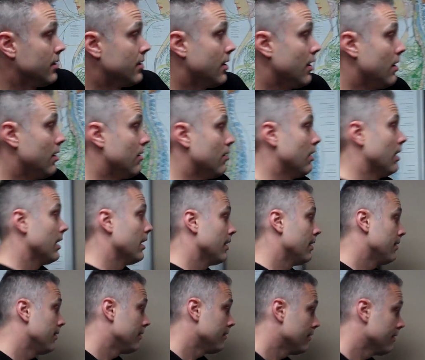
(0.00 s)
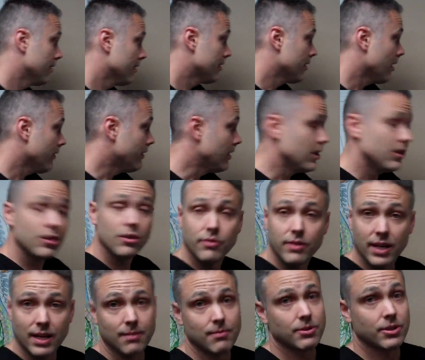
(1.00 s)
So, soft
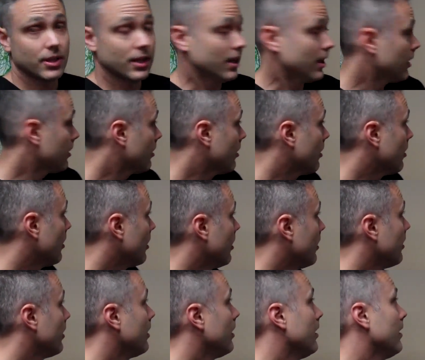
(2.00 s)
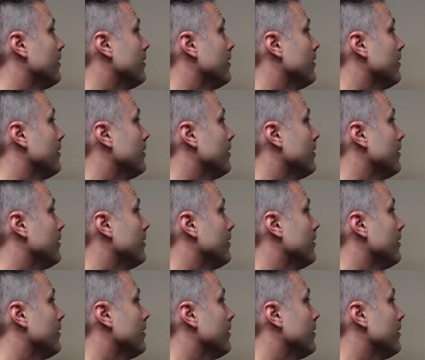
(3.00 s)
tissue damage can occur